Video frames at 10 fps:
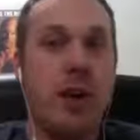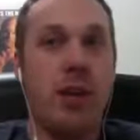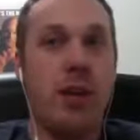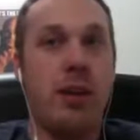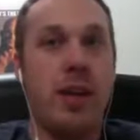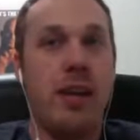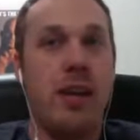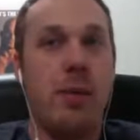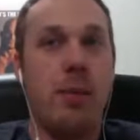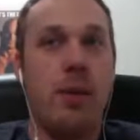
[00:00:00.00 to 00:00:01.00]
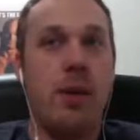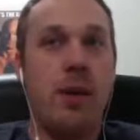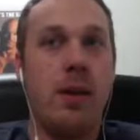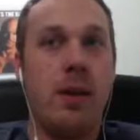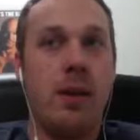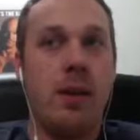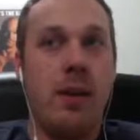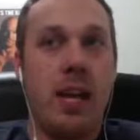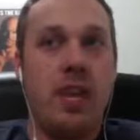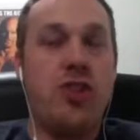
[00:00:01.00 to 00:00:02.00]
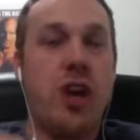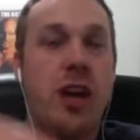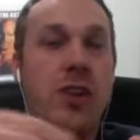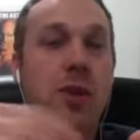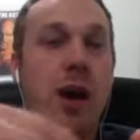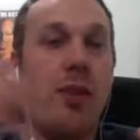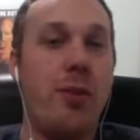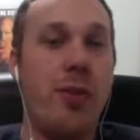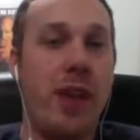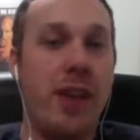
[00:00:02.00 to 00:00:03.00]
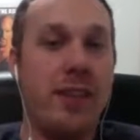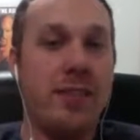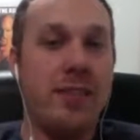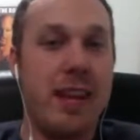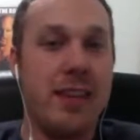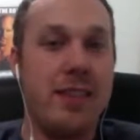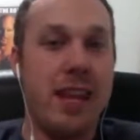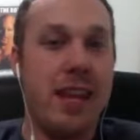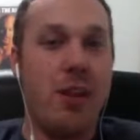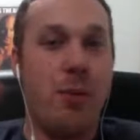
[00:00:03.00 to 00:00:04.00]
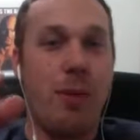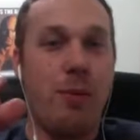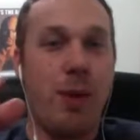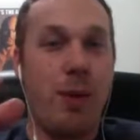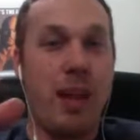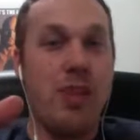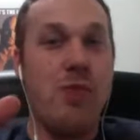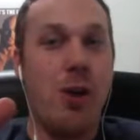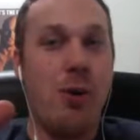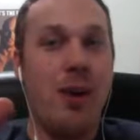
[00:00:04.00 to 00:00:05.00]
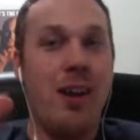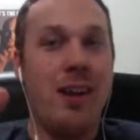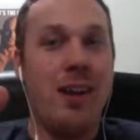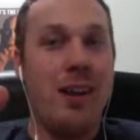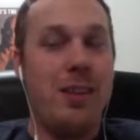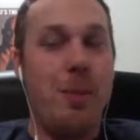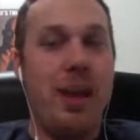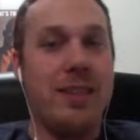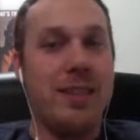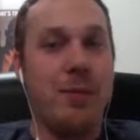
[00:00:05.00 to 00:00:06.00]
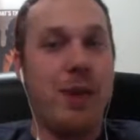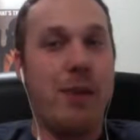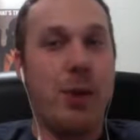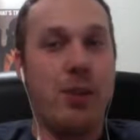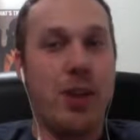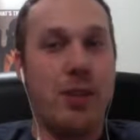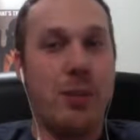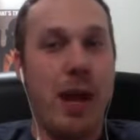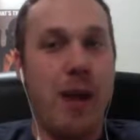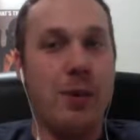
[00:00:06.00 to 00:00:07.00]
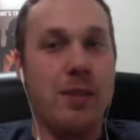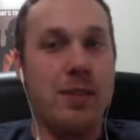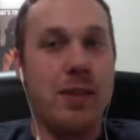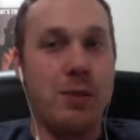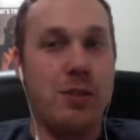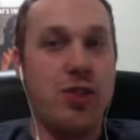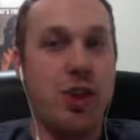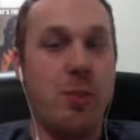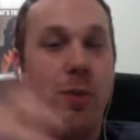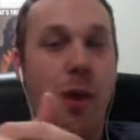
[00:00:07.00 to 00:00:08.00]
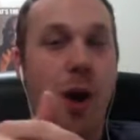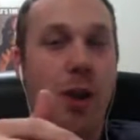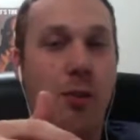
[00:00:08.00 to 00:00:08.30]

about like he's trying to do other things and it's taking away from cover. And the biggest thing everybody always talks about how he was chirping The Rock for